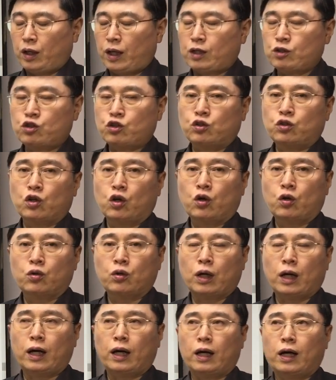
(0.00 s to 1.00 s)
As you
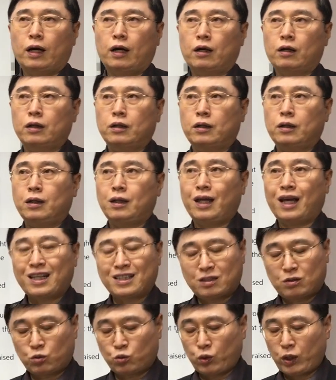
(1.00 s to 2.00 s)
know, uh,
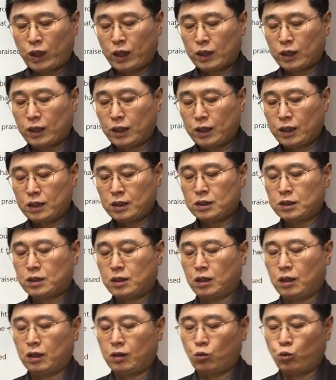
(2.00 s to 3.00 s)
next week is
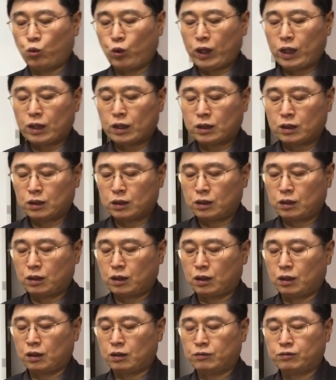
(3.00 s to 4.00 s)
the week
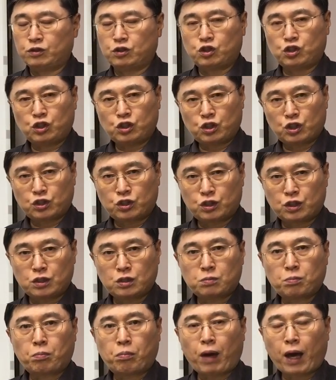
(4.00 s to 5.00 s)
of
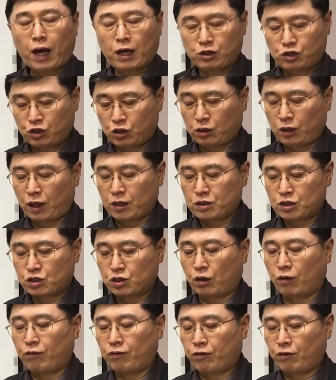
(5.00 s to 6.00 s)
Jesus' passion and
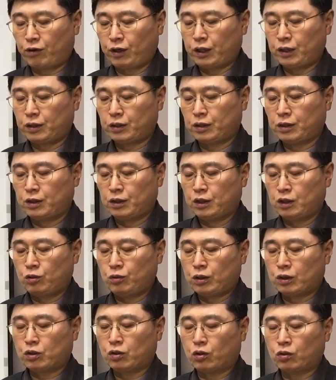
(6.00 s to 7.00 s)
suffering
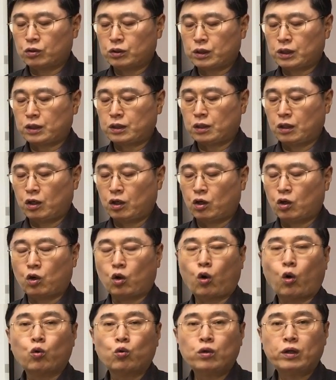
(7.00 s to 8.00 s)
we called it
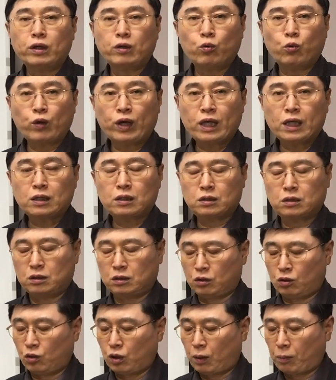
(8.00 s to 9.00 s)
Holy Week
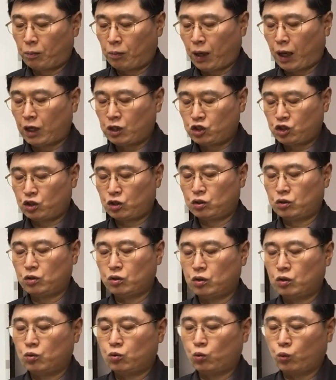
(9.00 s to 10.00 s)
or Passion
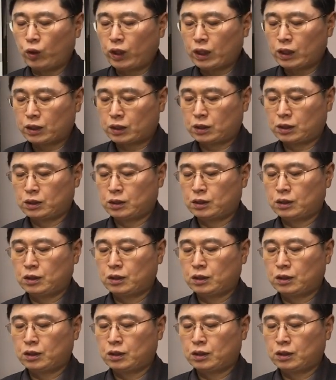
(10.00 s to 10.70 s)
Week.